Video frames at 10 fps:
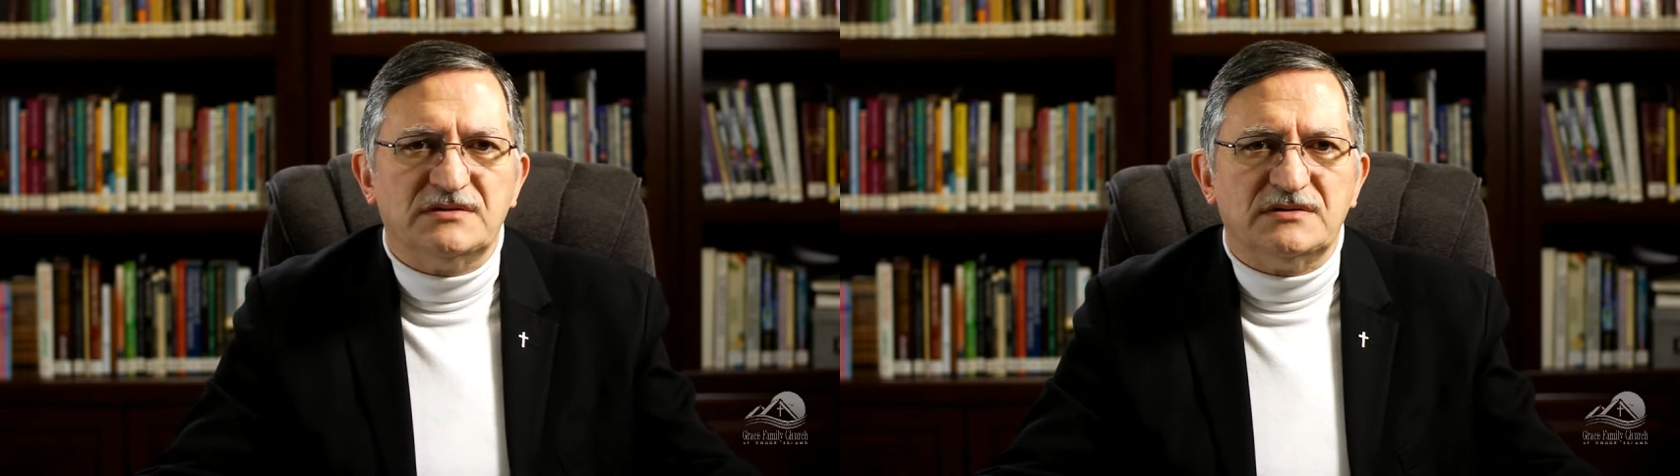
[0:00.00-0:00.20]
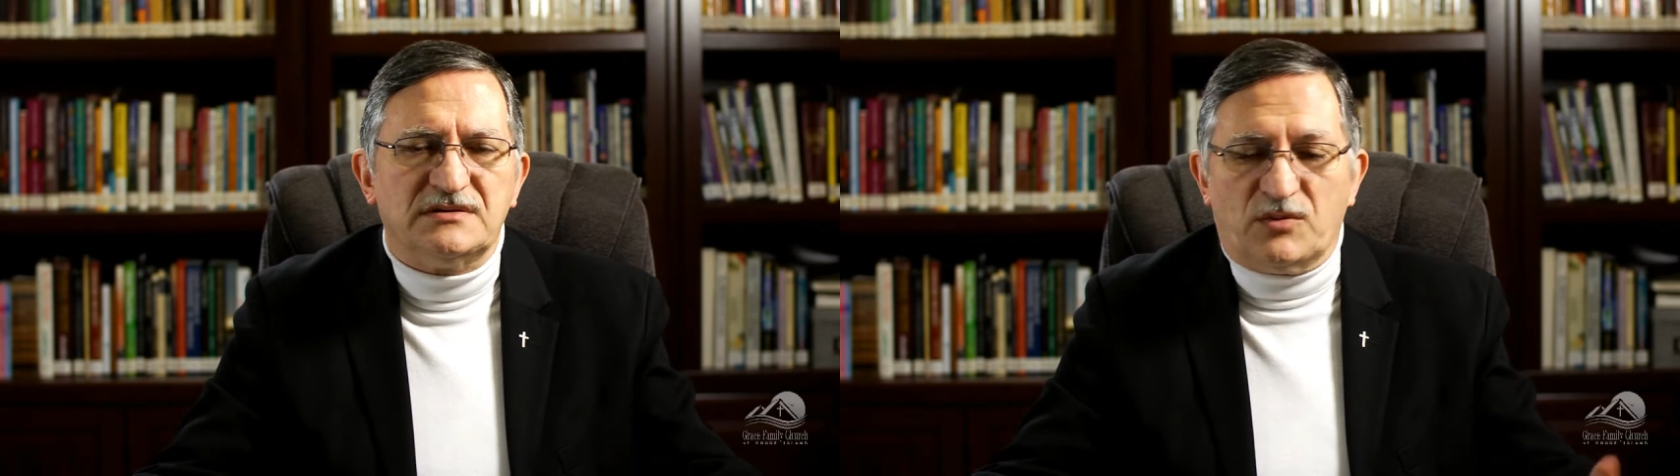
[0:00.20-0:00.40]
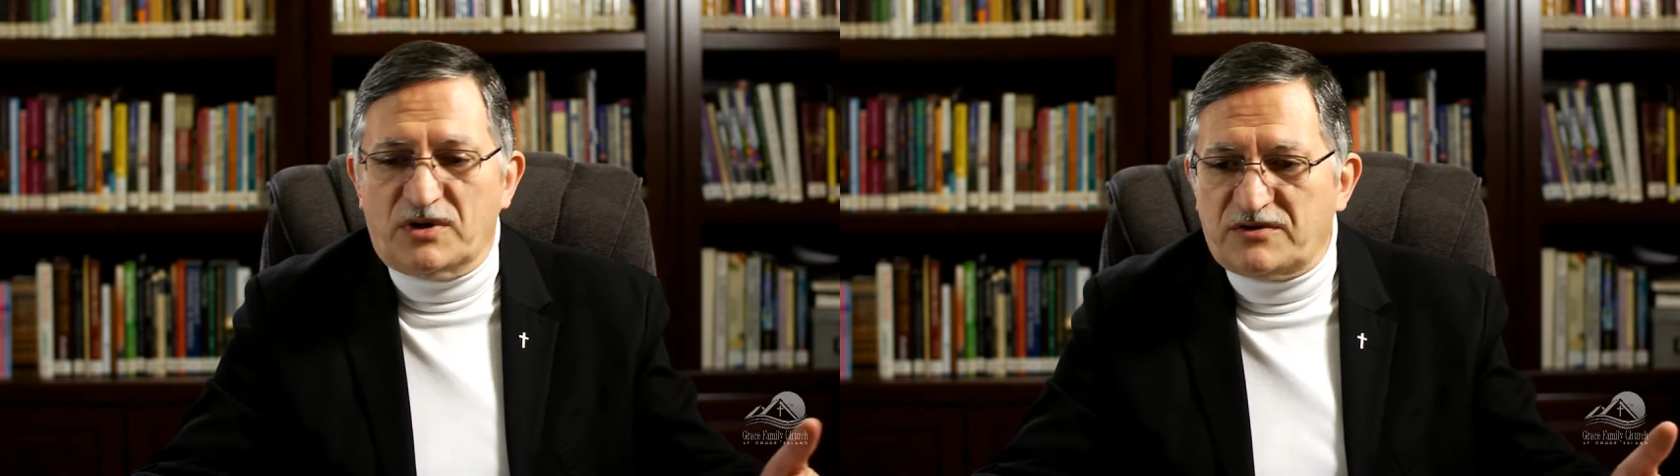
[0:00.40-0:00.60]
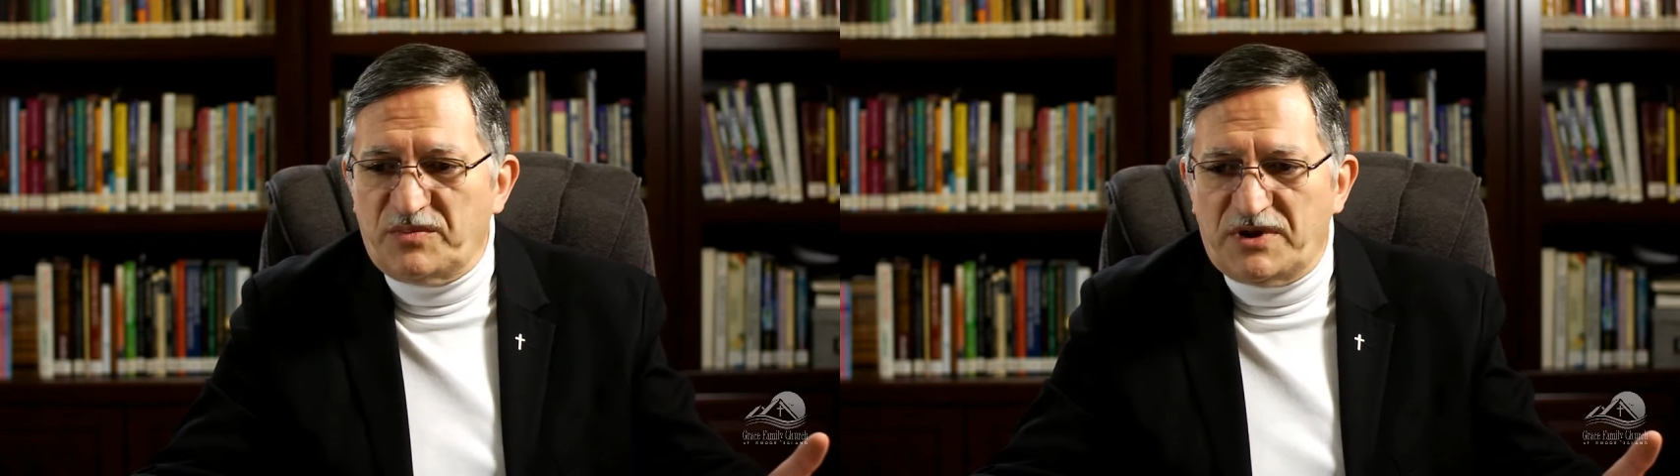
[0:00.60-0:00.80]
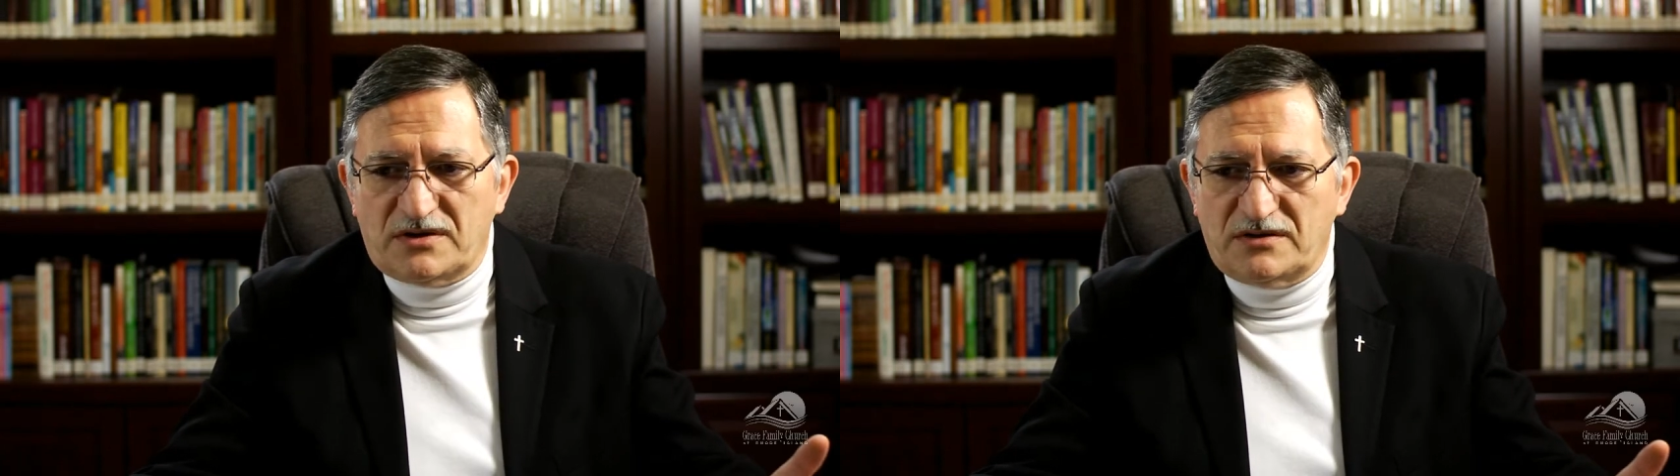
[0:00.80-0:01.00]
They want to be
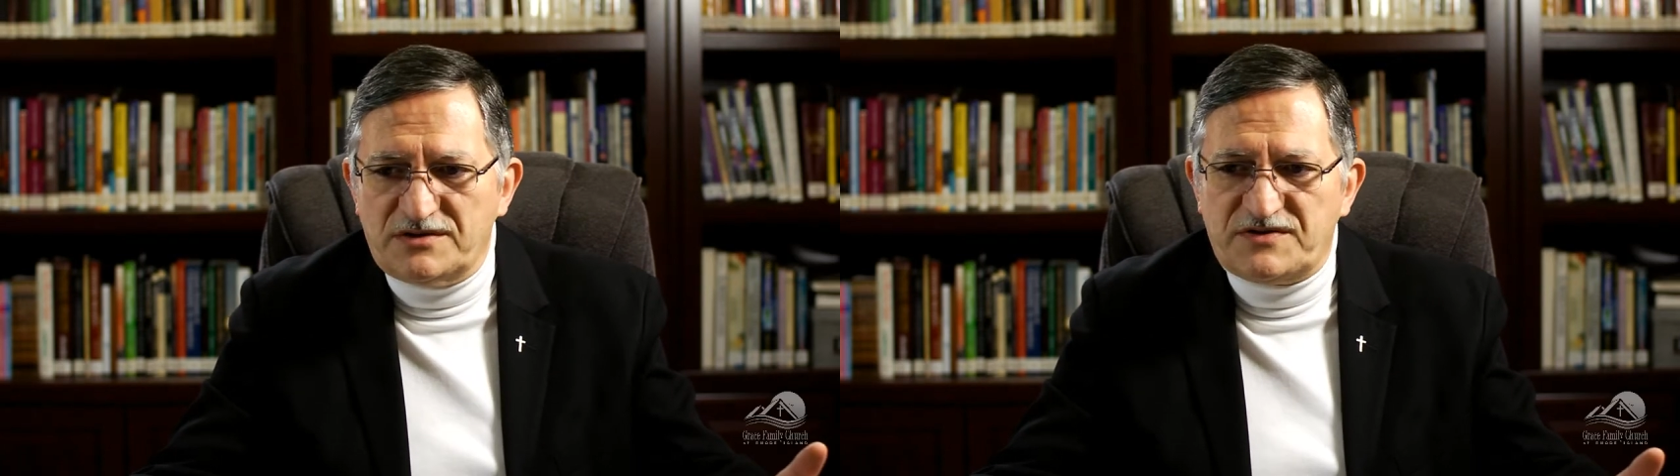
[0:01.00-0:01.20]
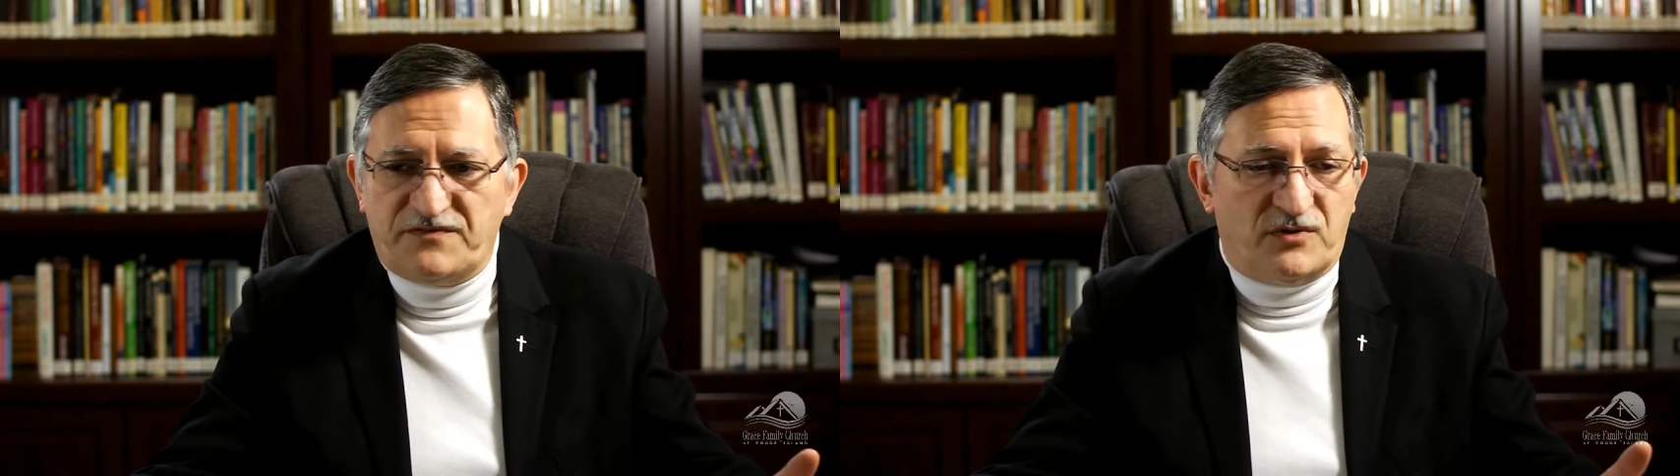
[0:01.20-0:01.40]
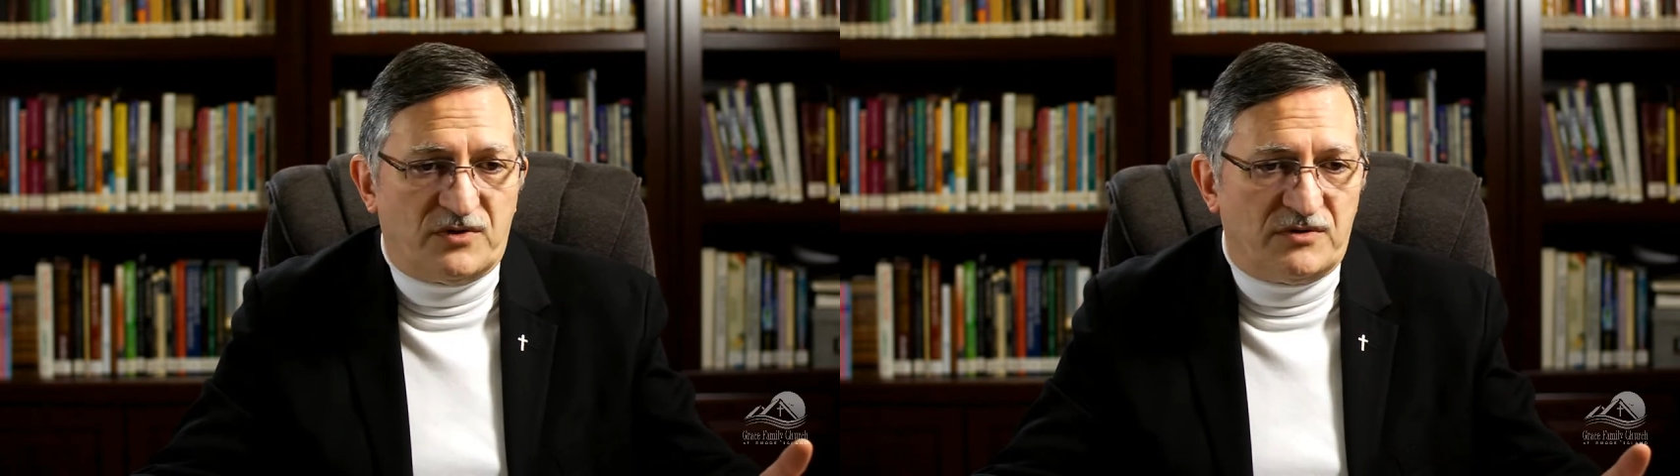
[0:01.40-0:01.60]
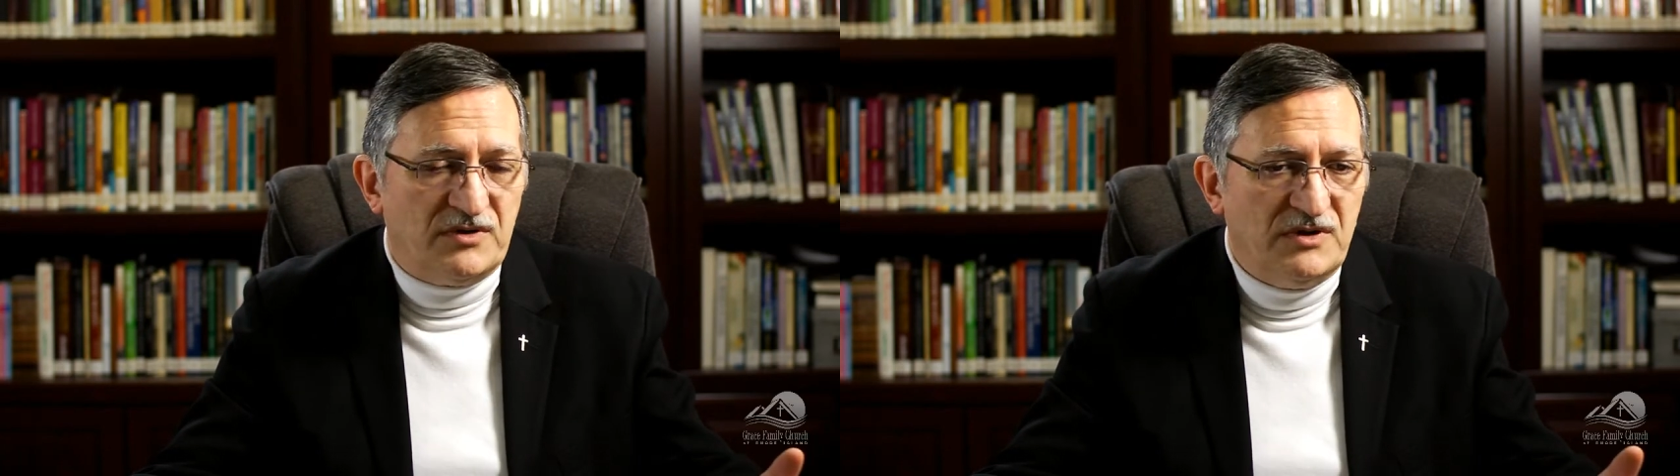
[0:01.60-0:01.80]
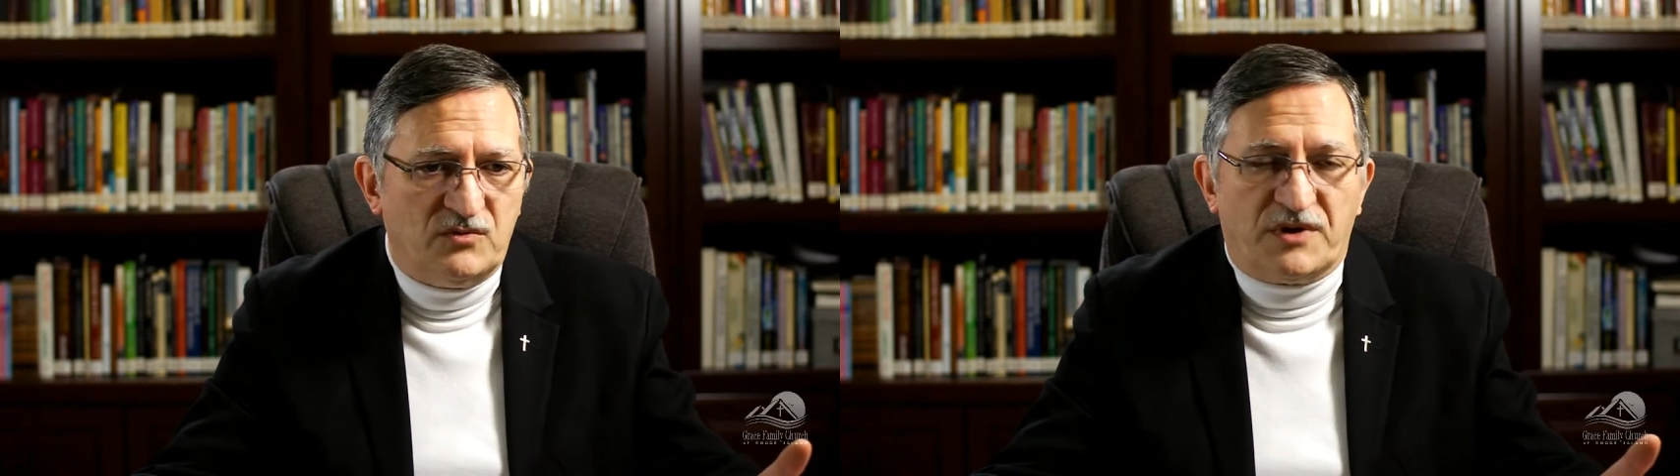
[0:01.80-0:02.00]
acknowledged for
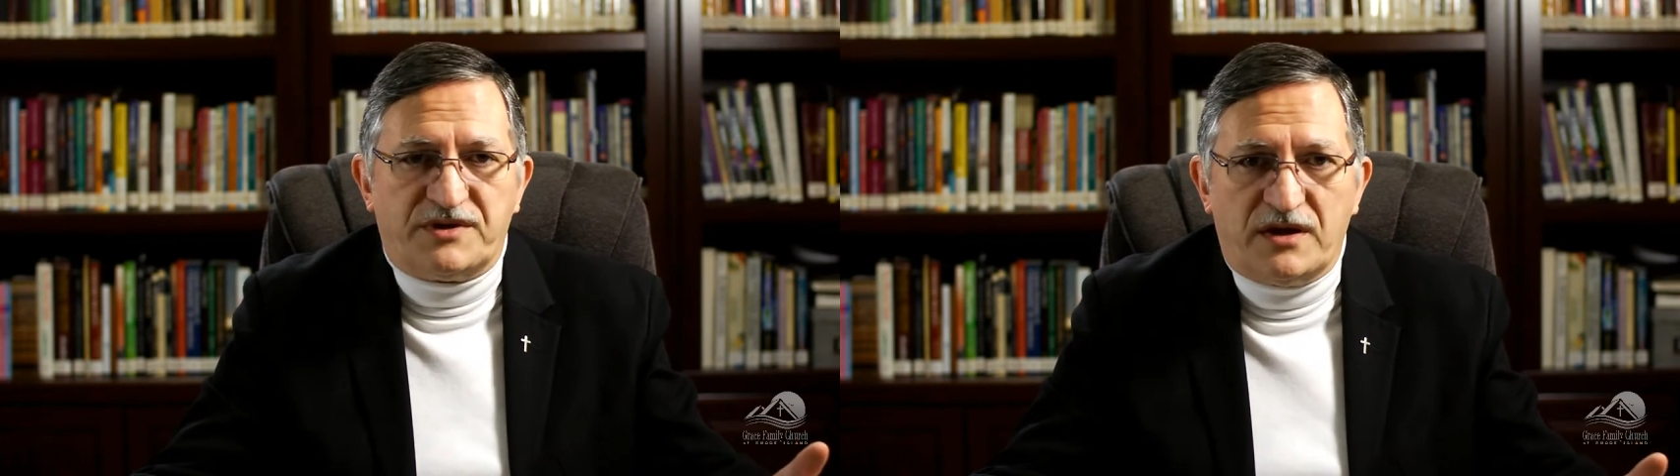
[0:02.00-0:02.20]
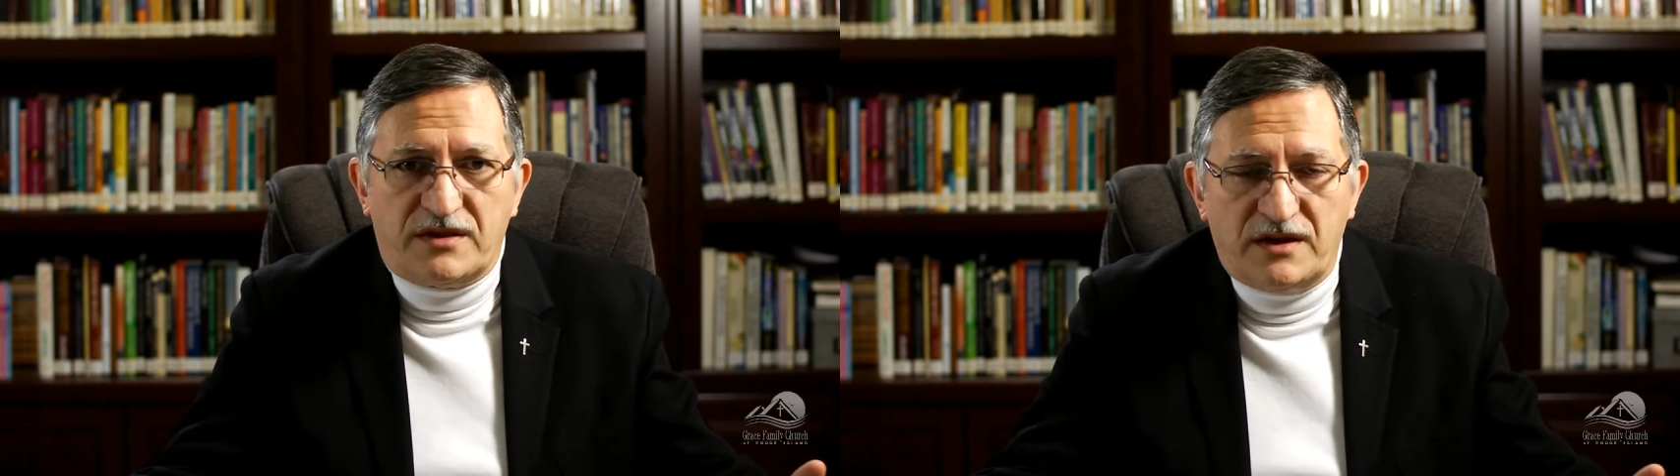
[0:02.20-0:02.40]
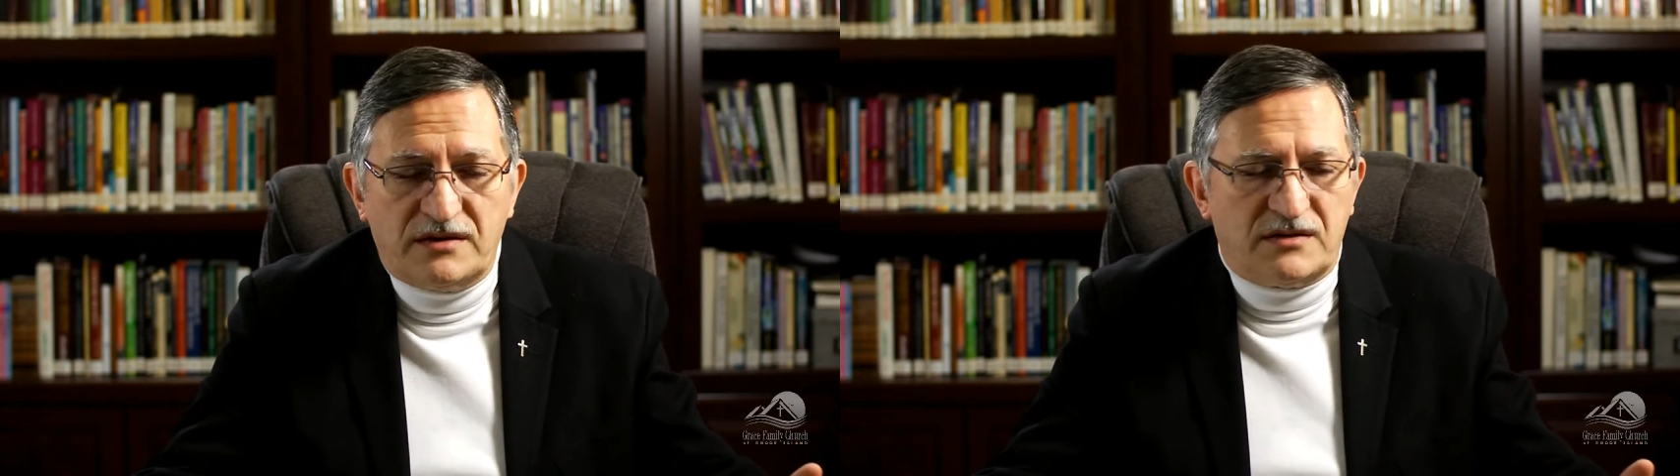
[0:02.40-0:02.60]
what they think,